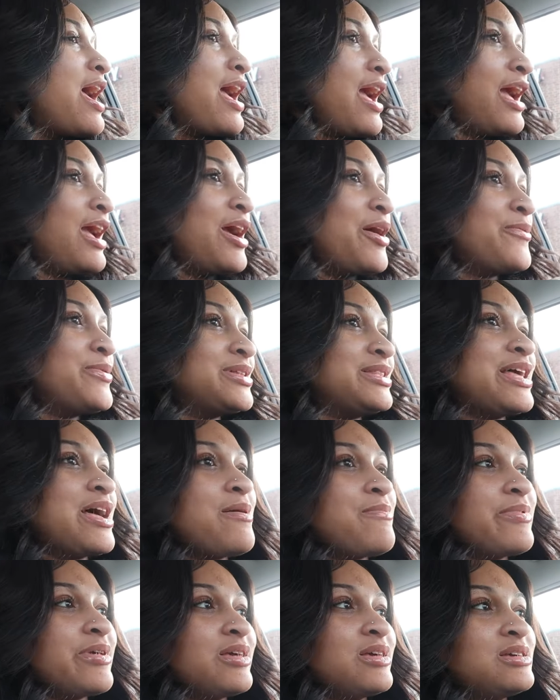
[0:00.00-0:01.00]
And with
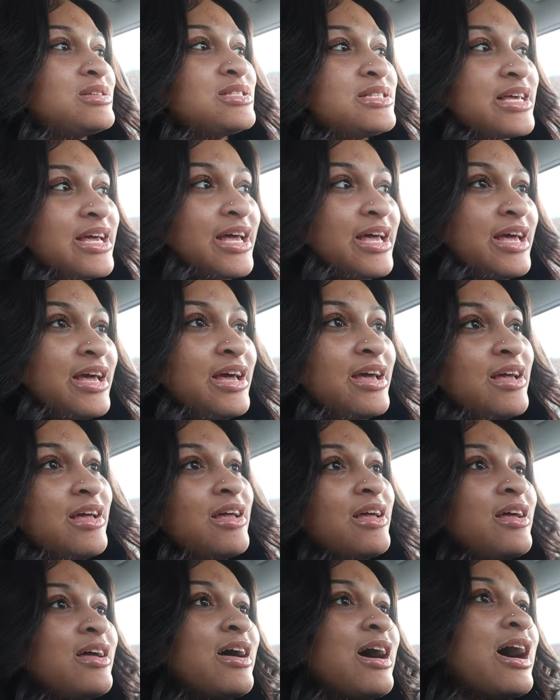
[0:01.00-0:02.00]
that being said,
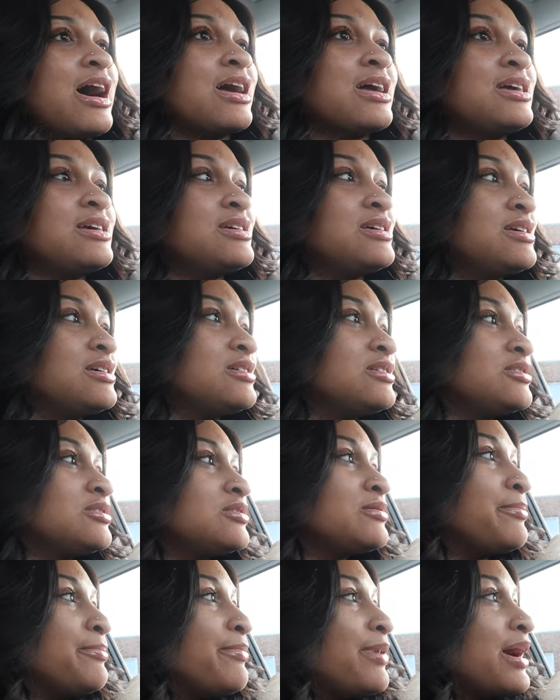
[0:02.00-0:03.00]
I
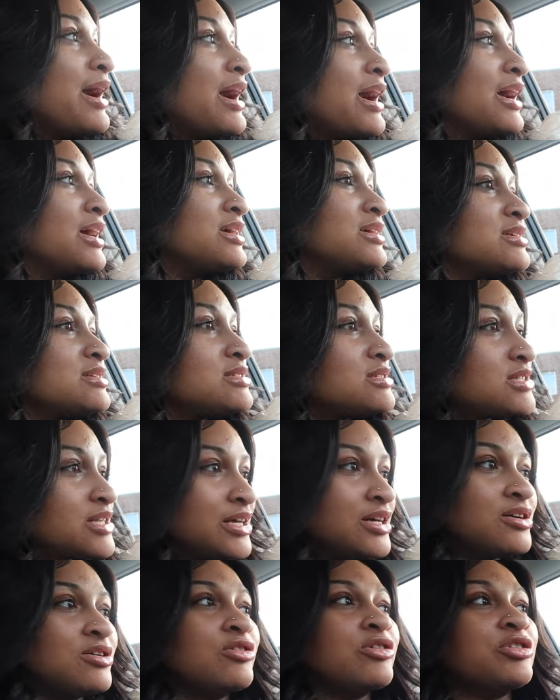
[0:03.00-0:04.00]
can buy,
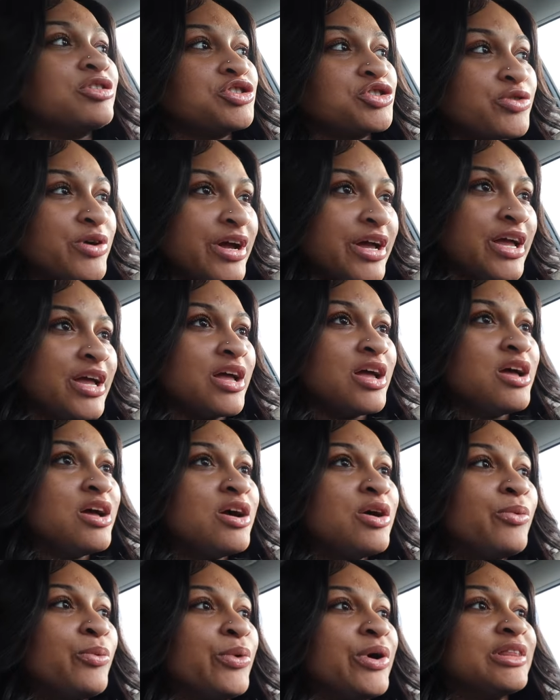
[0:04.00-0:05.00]
sell, and trade
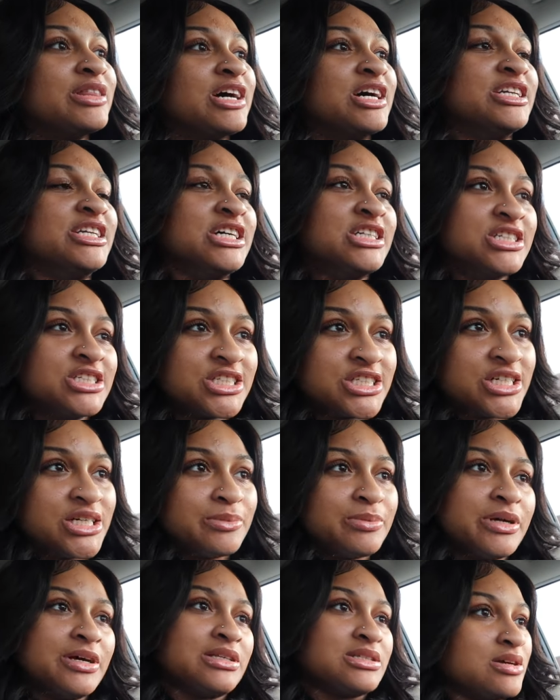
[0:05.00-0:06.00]
with a
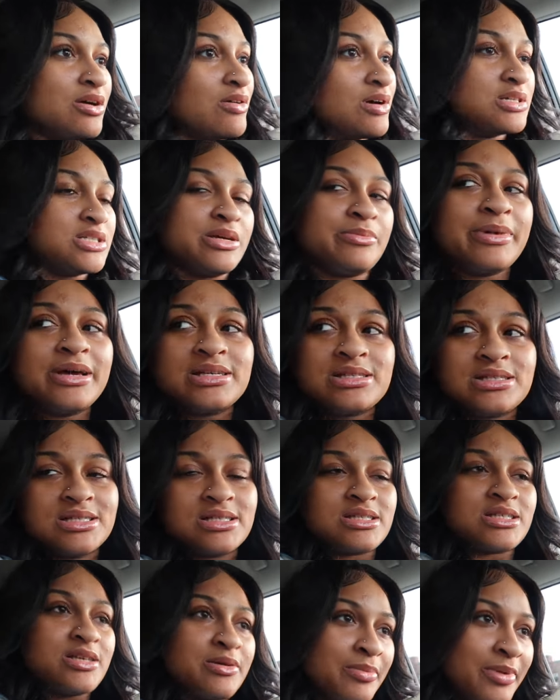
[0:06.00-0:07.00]
dealership as long as it makes
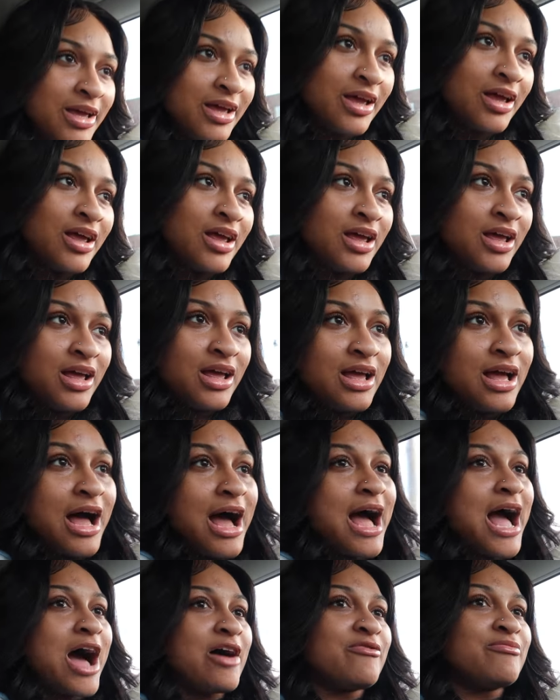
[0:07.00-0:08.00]
sense to me.
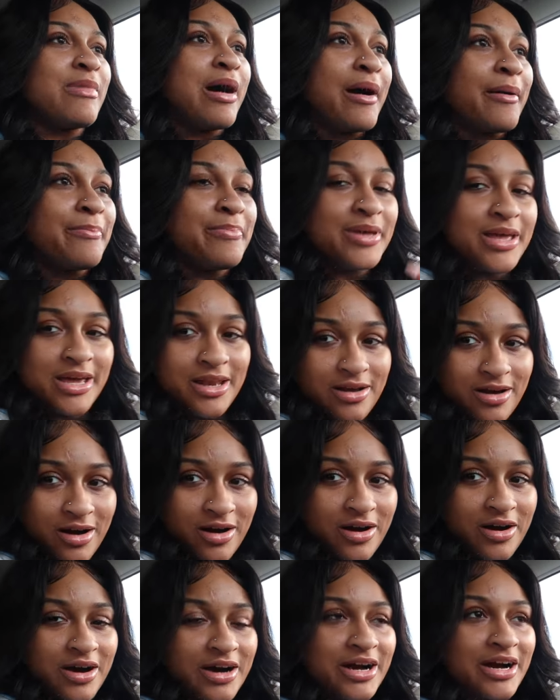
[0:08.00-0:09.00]
I have my bid
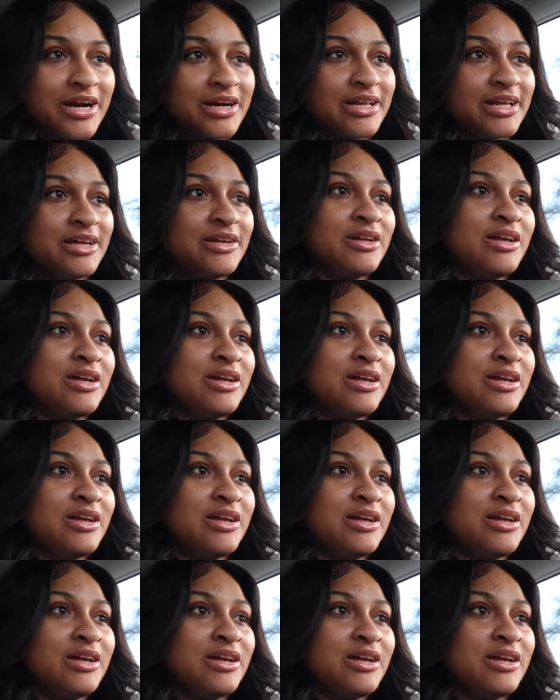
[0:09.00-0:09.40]
card